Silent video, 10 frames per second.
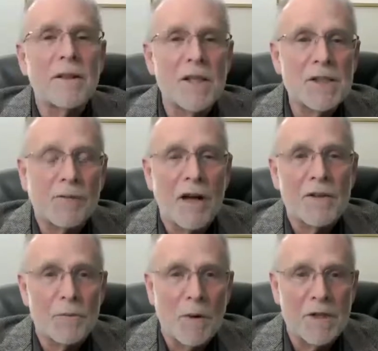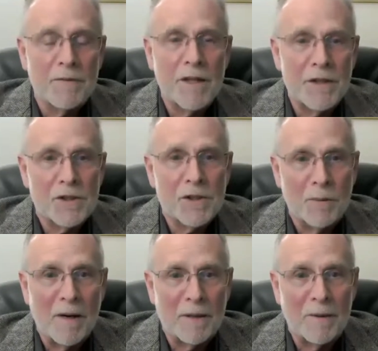list for other ones of these too,
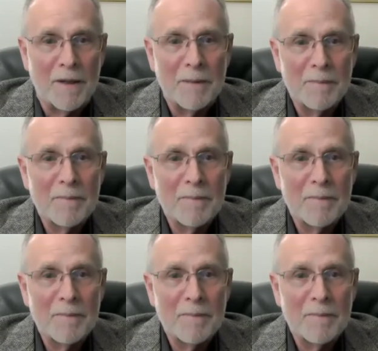by the way.